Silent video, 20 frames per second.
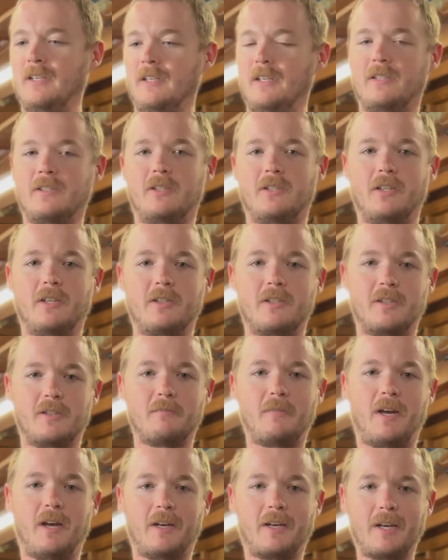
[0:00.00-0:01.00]
So this is
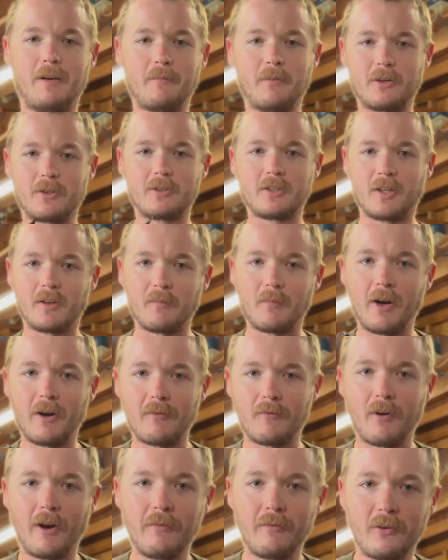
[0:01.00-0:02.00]
my Kibler Southern
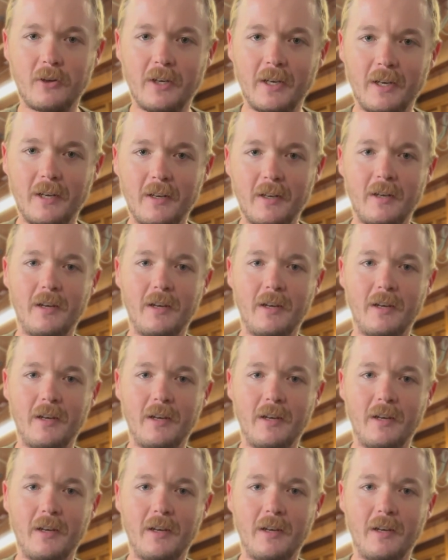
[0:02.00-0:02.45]
Mountain Rifle Kit.